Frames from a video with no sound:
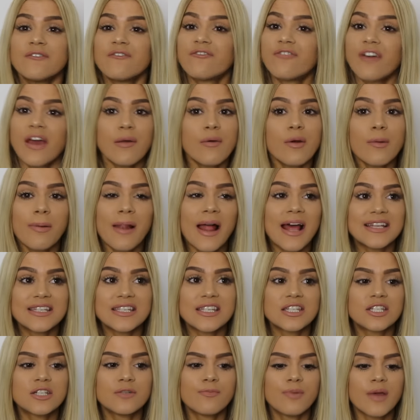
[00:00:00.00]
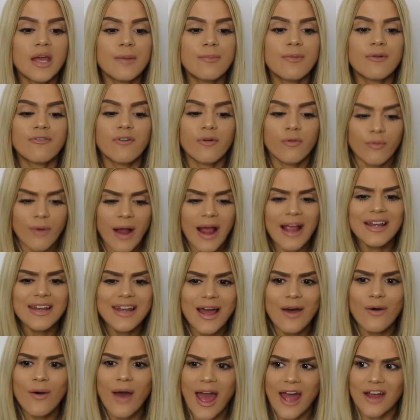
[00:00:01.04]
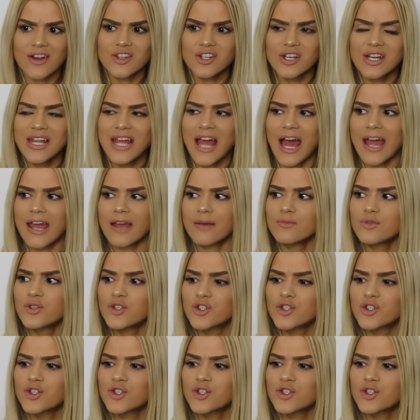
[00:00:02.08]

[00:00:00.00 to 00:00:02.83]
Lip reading: favorite places to be. But for right now, actually, I am